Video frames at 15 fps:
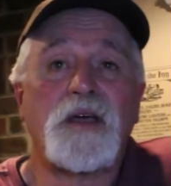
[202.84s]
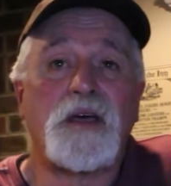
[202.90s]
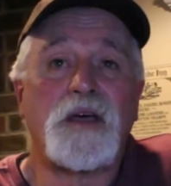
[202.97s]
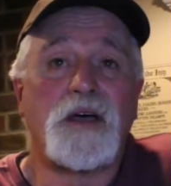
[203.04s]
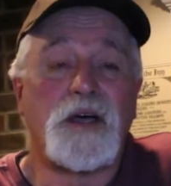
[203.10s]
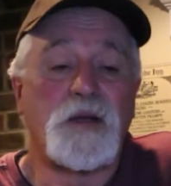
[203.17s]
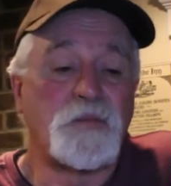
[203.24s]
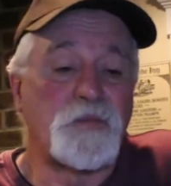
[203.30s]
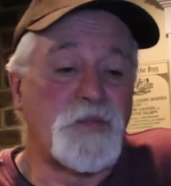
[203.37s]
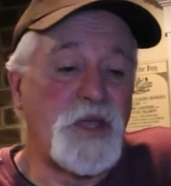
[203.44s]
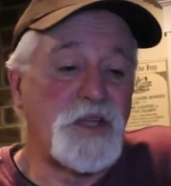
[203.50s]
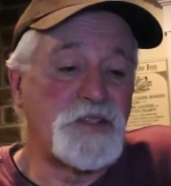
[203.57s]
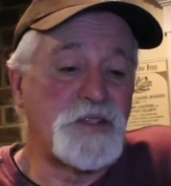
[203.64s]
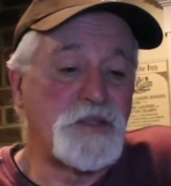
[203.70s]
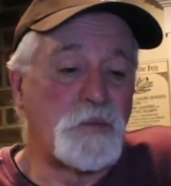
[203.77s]

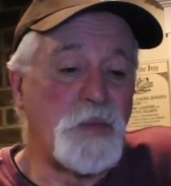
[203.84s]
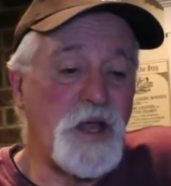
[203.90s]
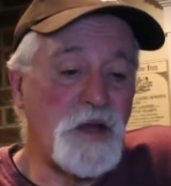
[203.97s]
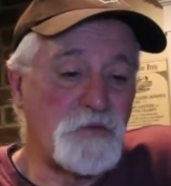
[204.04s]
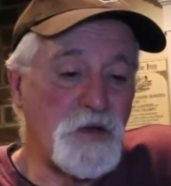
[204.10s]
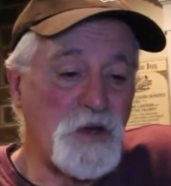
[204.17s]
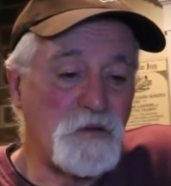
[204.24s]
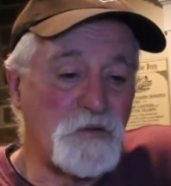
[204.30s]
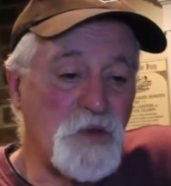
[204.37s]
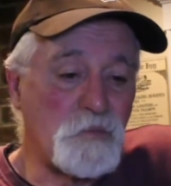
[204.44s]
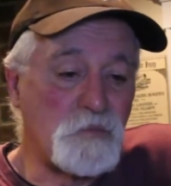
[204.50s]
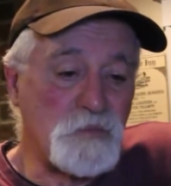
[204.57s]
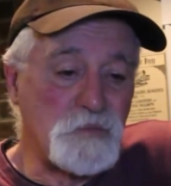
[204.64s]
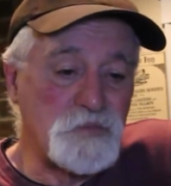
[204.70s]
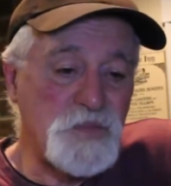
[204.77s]
That's the benefit of
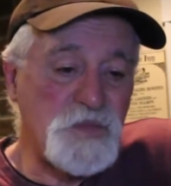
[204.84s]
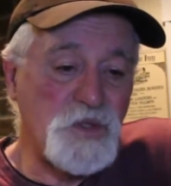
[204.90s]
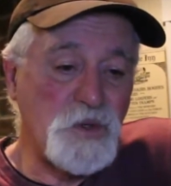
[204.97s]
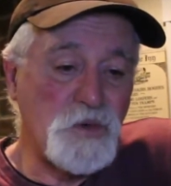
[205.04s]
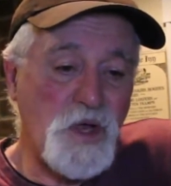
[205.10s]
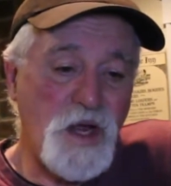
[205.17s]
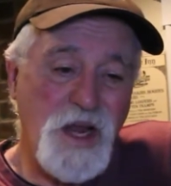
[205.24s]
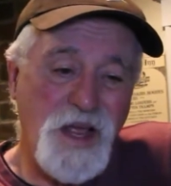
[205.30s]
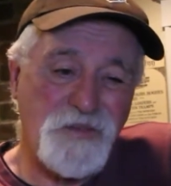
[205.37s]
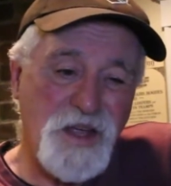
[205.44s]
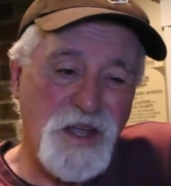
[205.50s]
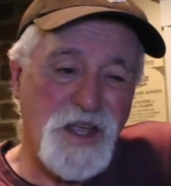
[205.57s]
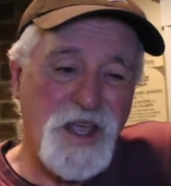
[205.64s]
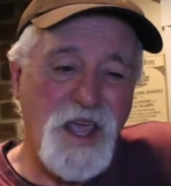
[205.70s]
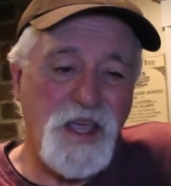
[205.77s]
them. So not
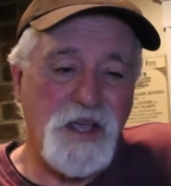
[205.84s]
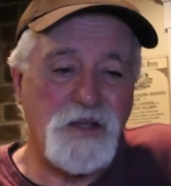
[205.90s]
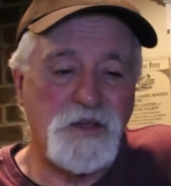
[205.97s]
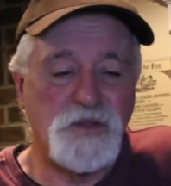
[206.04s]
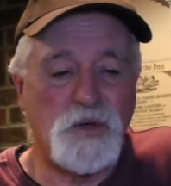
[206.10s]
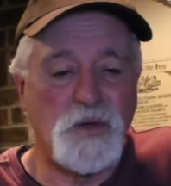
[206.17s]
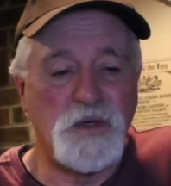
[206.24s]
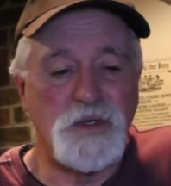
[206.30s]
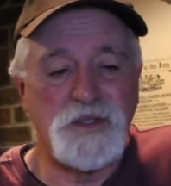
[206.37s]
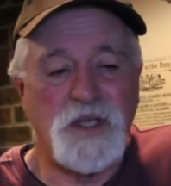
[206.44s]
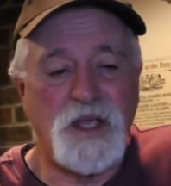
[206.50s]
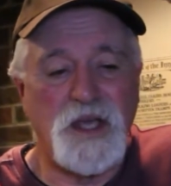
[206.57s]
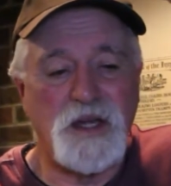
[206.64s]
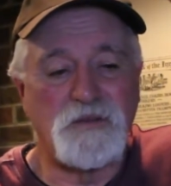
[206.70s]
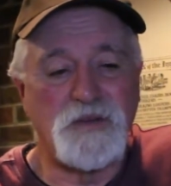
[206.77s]
having a gain control is
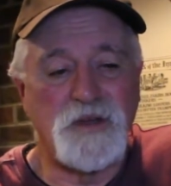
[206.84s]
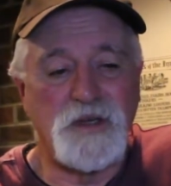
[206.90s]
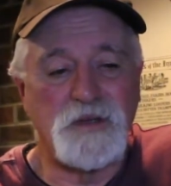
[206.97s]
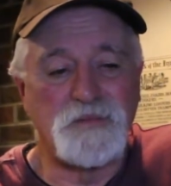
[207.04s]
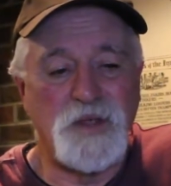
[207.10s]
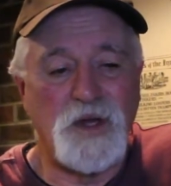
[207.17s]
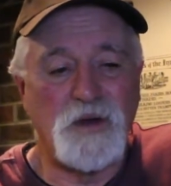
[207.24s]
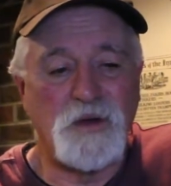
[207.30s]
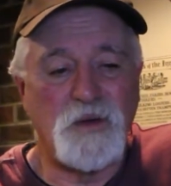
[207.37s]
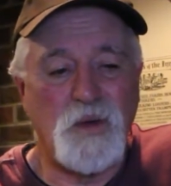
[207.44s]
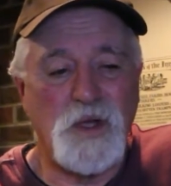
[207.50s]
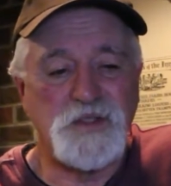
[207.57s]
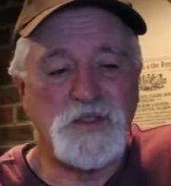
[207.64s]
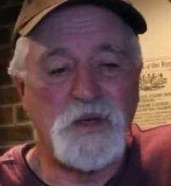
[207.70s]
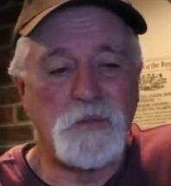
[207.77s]
kind of a, you know,
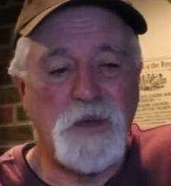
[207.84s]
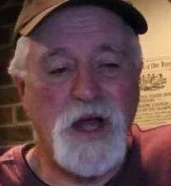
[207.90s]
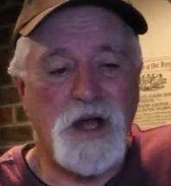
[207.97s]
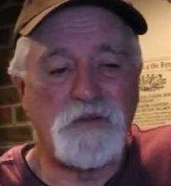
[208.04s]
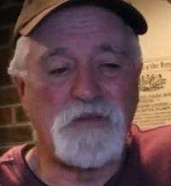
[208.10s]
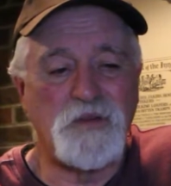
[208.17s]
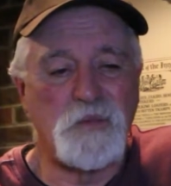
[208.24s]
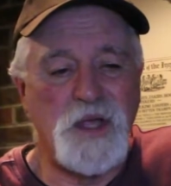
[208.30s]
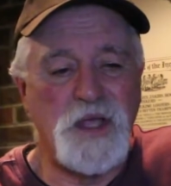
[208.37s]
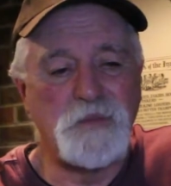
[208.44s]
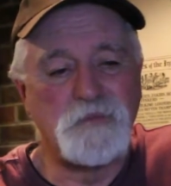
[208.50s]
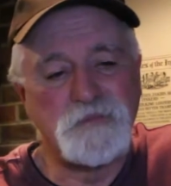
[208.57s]
question mark for me.